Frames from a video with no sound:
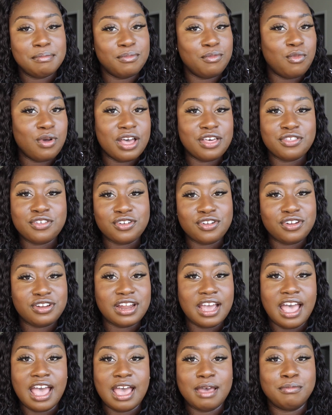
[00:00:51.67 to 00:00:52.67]
Whether or
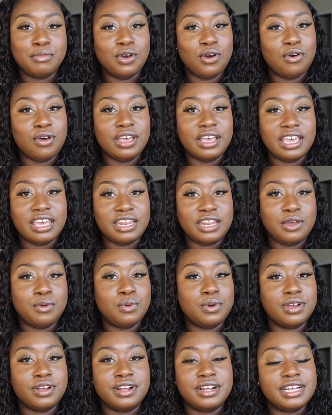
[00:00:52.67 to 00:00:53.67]
not I'm going
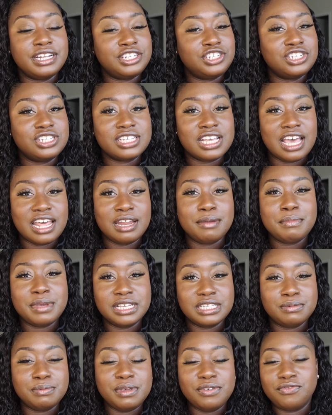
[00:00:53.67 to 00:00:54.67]
anywhere, it just kind of
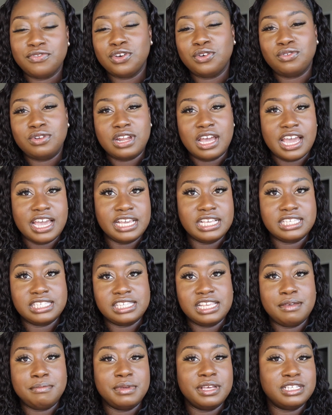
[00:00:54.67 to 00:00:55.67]
makes me feel nice.
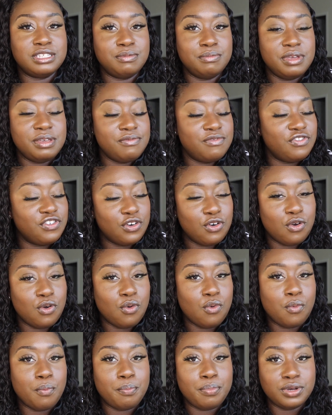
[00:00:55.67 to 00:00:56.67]
It makes me
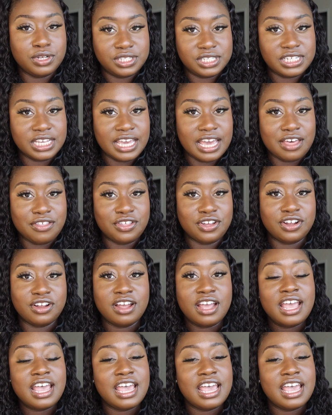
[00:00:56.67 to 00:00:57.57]
feel put together.